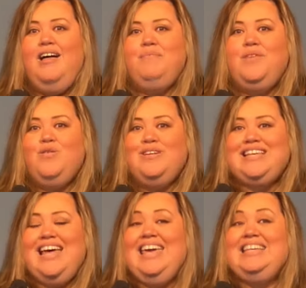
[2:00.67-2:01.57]
there was
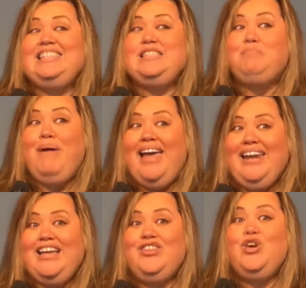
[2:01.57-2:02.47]
a
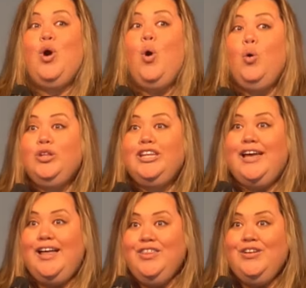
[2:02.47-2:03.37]
Hispanic, the only
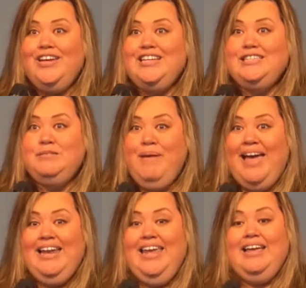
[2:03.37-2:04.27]
other
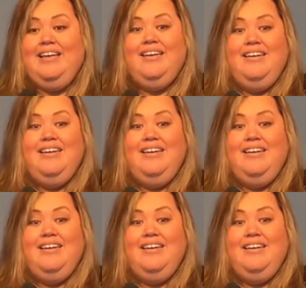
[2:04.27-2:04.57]
Hispanic